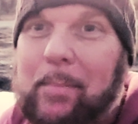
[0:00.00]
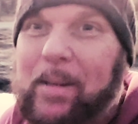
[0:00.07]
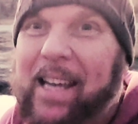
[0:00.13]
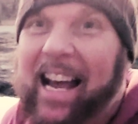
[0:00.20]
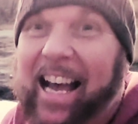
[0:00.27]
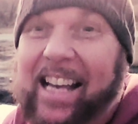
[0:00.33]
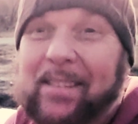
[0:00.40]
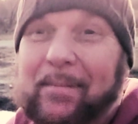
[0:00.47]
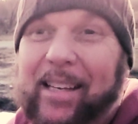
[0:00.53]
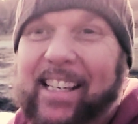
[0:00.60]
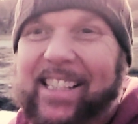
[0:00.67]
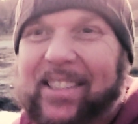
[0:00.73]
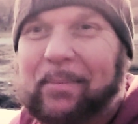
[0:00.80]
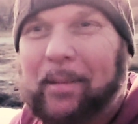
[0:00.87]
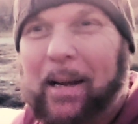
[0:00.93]
Behind me
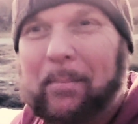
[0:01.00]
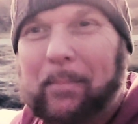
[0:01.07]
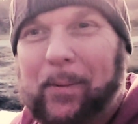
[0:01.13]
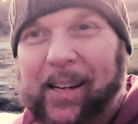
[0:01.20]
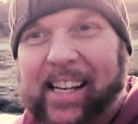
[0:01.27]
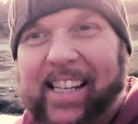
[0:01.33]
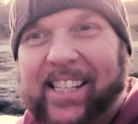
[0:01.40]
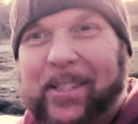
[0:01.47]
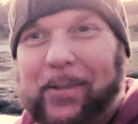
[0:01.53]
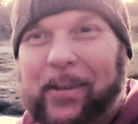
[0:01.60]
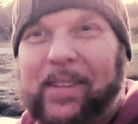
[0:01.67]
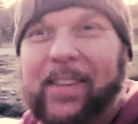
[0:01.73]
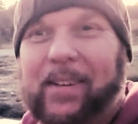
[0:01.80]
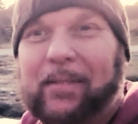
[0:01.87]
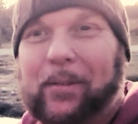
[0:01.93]
is my bridge
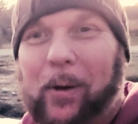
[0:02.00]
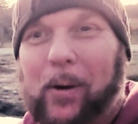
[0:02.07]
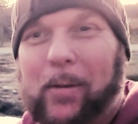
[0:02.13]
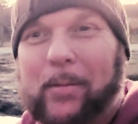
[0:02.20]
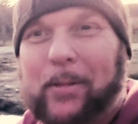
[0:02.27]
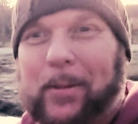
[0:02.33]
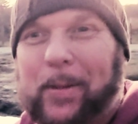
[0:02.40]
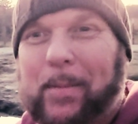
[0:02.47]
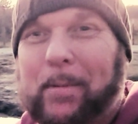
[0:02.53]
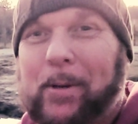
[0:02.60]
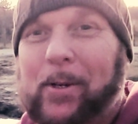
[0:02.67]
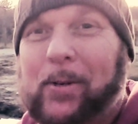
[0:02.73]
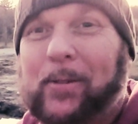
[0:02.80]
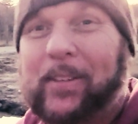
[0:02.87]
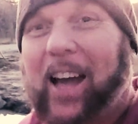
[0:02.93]
with the forms
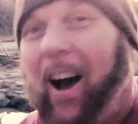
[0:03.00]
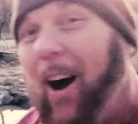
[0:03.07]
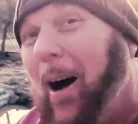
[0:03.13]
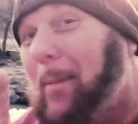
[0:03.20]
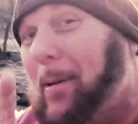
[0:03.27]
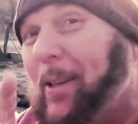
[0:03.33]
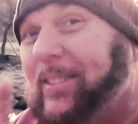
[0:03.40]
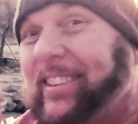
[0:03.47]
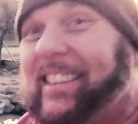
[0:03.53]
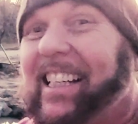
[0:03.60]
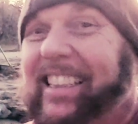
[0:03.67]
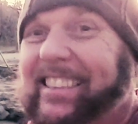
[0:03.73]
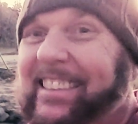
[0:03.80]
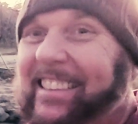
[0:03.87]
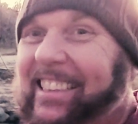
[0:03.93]
removed, almost
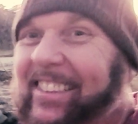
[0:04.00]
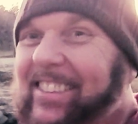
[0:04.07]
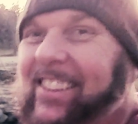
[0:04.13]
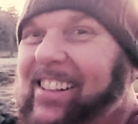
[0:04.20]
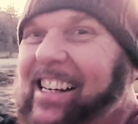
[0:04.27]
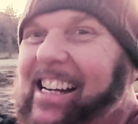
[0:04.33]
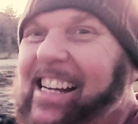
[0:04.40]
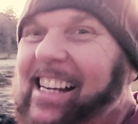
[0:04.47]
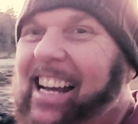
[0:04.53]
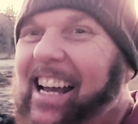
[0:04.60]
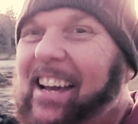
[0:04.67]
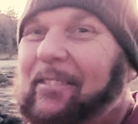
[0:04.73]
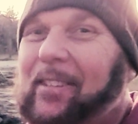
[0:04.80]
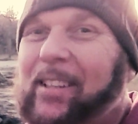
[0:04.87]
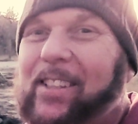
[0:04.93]
done. Still green, I
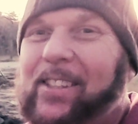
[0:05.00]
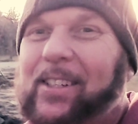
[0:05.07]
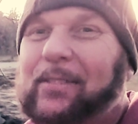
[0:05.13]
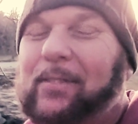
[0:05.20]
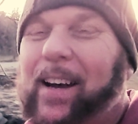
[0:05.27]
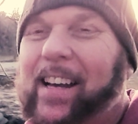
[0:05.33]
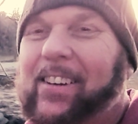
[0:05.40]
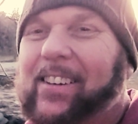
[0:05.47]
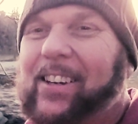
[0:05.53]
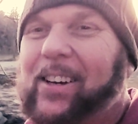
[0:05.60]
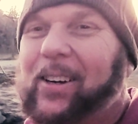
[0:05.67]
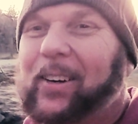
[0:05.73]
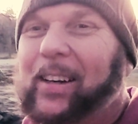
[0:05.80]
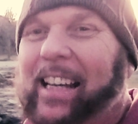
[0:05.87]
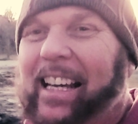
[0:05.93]
have to do a final
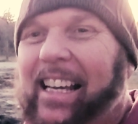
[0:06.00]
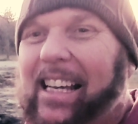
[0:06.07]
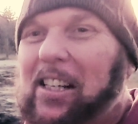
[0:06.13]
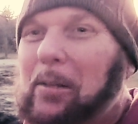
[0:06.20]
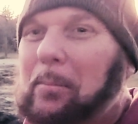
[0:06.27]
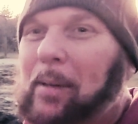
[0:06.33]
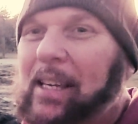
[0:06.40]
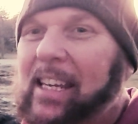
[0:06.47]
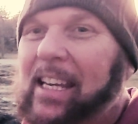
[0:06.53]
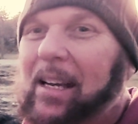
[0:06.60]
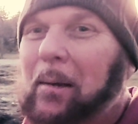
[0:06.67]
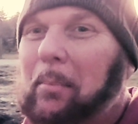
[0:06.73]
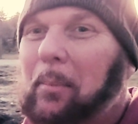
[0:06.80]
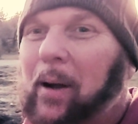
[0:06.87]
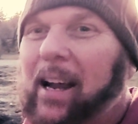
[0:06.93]
coat. It'll be
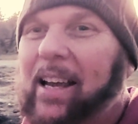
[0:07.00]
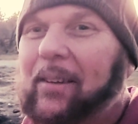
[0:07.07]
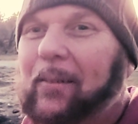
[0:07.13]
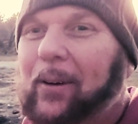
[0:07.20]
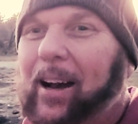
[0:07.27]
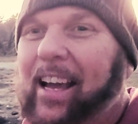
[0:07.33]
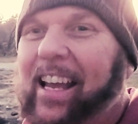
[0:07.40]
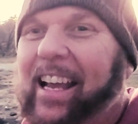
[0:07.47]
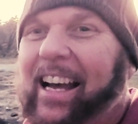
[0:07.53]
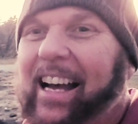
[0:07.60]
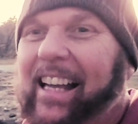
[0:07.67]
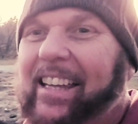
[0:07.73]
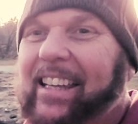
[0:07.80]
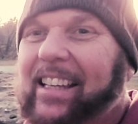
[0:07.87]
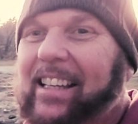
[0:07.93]
a bright white
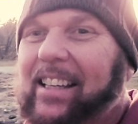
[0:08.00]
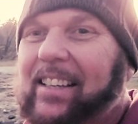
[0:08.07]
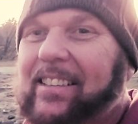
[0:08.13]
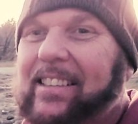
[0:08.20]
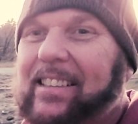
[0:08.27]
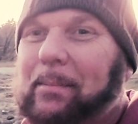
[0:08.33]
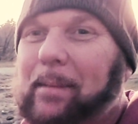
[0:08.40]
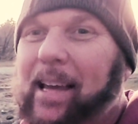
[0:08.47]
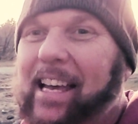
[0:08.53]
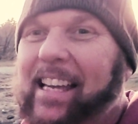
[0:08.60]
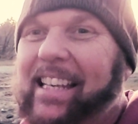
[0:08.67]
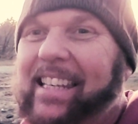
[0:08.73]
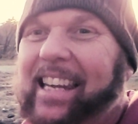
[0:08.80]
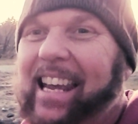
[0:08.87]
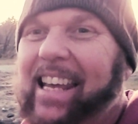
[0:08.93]
on the
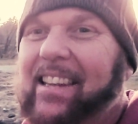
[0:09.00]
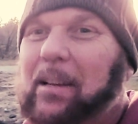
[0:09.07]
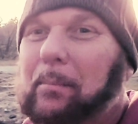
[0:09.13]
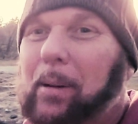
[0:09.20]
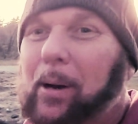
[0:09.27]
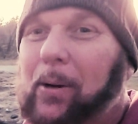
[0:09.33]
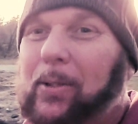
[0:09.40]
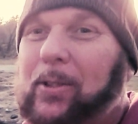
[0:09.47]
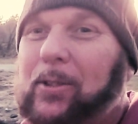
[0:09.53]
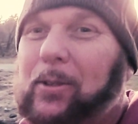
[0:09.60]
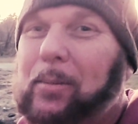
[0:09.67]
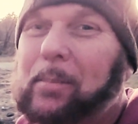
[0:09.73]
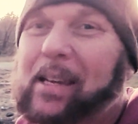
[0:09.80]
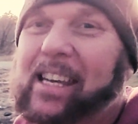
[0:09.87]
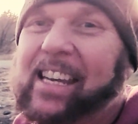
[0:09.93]
cement and the post
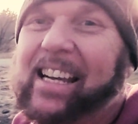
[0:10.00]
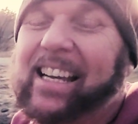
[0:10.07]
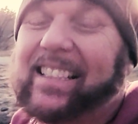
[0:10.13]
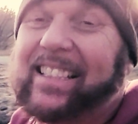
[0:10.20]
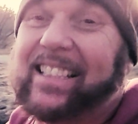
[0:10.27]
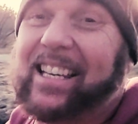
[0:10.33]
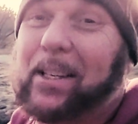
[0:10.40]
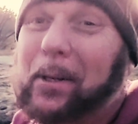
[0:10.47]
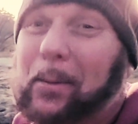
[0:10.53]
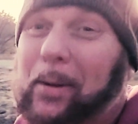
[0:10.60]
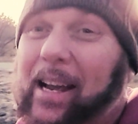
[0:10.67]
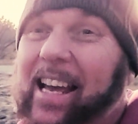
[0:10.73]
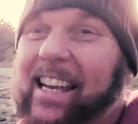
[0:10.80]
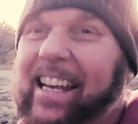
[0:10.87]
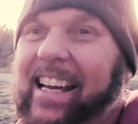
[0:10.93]
will be uh, cedar
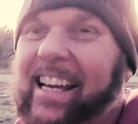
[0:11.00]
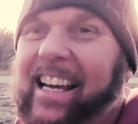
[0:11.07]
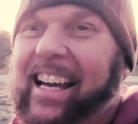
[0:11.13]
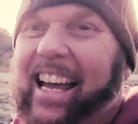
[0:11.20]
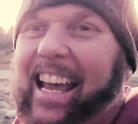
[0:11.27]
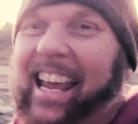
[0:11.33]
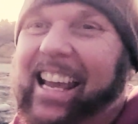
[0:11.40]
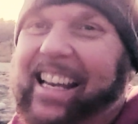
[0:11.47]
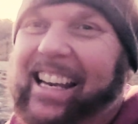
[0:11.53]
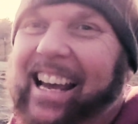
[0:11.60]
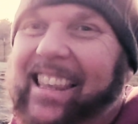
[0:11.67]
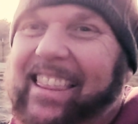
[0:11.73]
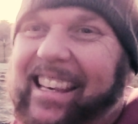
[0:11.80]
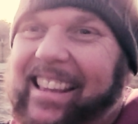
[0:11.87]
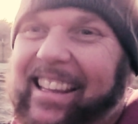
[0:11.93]
red. And I
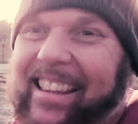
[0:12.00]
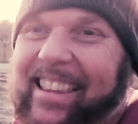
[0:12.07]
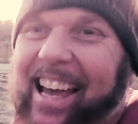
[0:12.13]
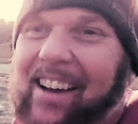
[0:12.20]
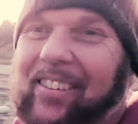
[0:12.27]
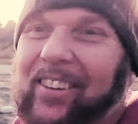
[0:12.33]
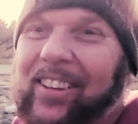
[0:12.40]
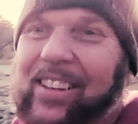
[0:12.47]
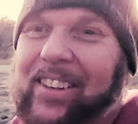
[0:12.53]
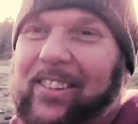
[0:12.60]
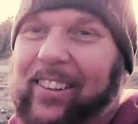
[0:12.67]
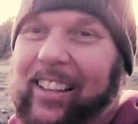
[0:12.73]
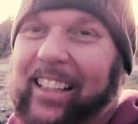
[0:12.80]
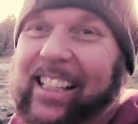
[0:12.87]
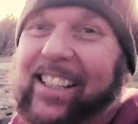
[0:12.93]
think that that will look
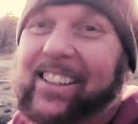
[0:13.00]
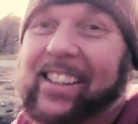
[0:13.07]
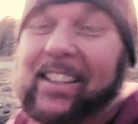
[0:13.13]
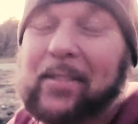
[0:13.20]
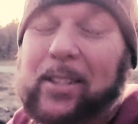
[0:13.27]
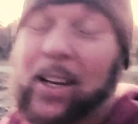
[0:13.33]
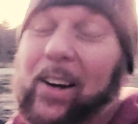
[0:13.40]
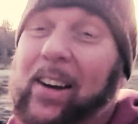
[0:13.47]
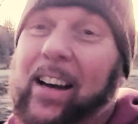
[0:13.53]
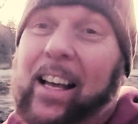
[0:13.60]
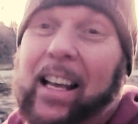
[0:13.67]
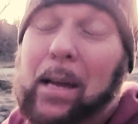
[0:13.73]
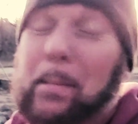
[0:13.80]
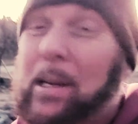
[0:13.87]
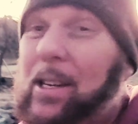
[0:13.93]
really good. So
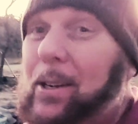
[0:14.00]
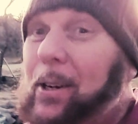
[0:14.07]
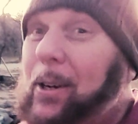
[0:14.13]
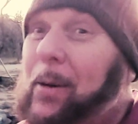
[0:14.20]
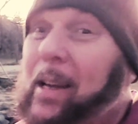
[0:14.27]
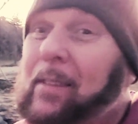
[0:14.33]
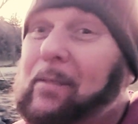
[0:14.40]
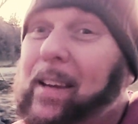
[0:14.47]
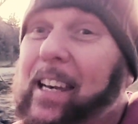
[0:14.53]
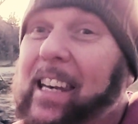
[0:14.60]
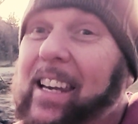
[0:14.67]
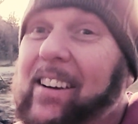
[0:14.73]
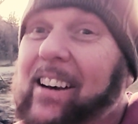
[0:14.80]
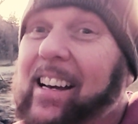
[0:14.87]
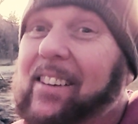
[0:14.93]
let me do a quick
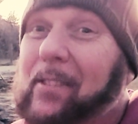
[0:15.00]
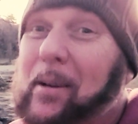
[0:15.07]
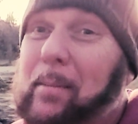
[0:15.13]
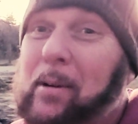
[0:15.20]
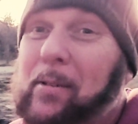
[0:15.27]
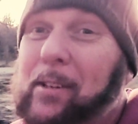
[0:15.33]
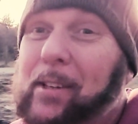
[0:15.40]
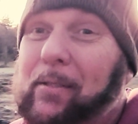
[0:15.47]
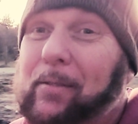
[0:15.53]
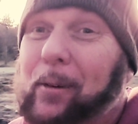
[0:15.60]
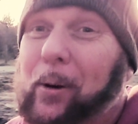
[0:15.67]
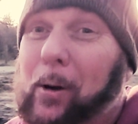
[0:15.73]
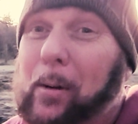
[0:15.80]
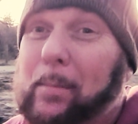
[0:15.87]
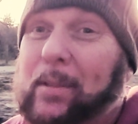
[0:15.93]
video on removing the
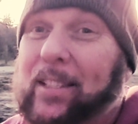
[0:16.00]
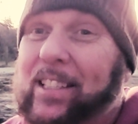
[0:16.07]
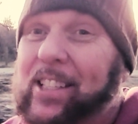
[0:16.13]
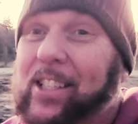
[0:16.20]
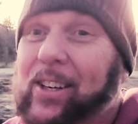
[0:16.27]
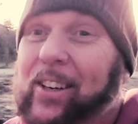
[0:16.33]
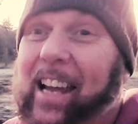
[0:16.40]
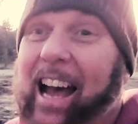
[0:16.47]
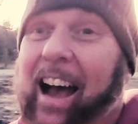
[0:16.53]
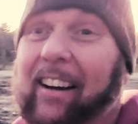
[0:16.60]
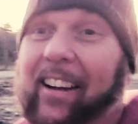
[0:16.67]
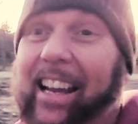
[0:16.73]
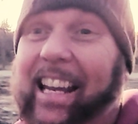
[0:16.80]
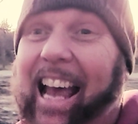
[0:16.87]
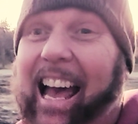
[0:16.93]
forms and show you how
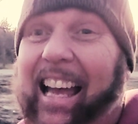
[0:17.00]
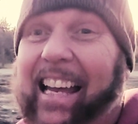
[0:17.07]
I got